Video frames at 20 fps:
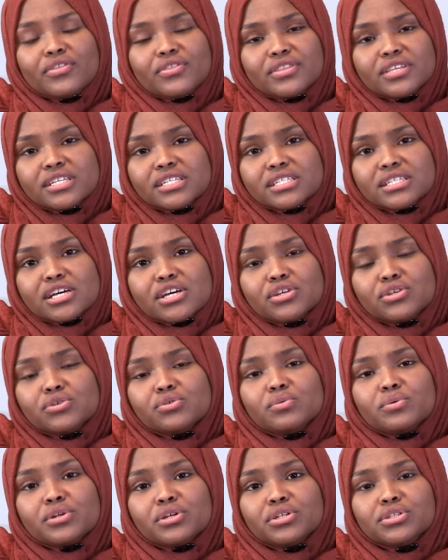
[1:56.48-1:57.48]
the things that
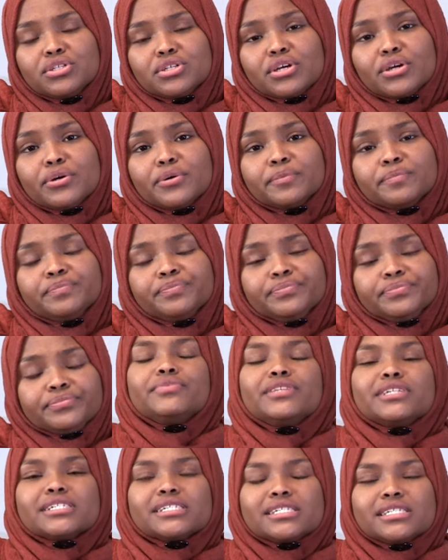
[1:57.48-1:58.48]
you want to do.
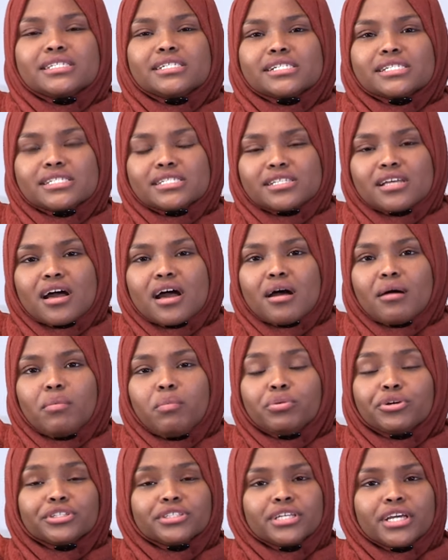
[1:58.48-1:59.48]
This does
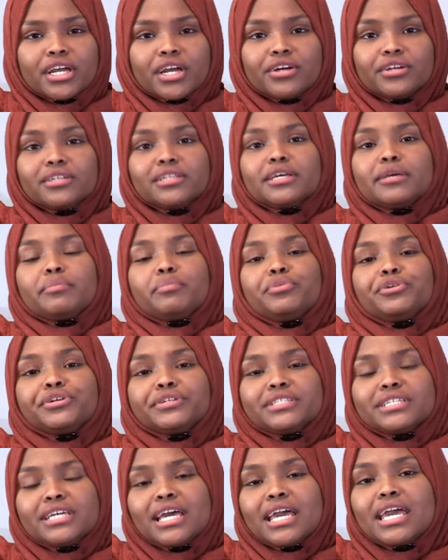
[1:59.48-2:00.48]
not particularly
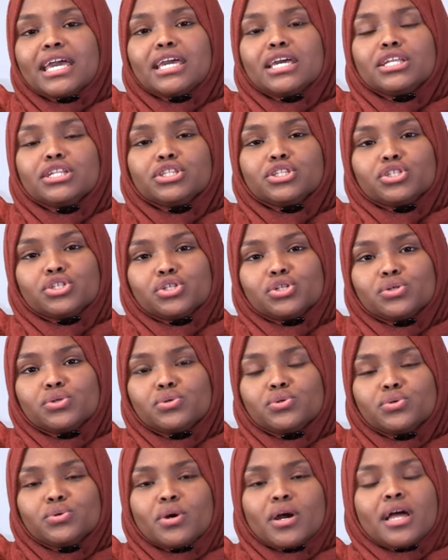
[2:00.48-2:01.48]
pertain
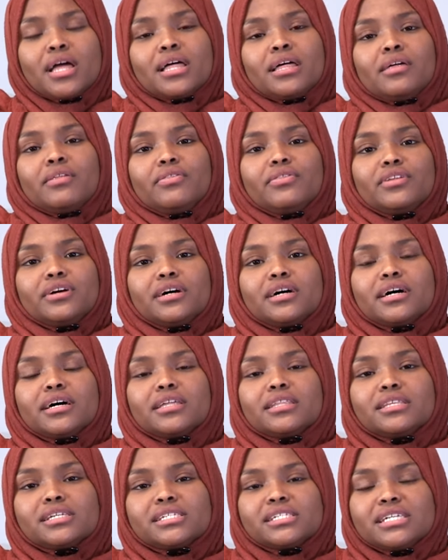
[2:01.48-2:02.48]
to
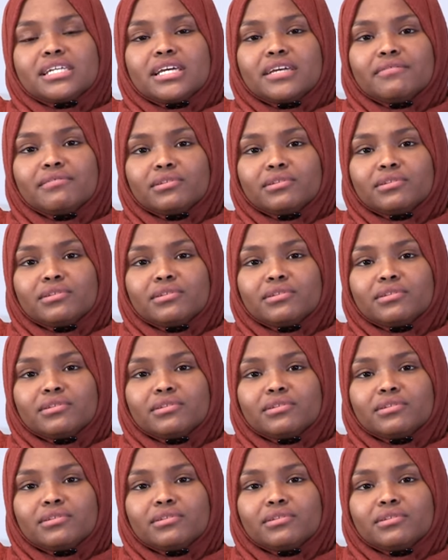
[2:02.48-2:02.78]
the city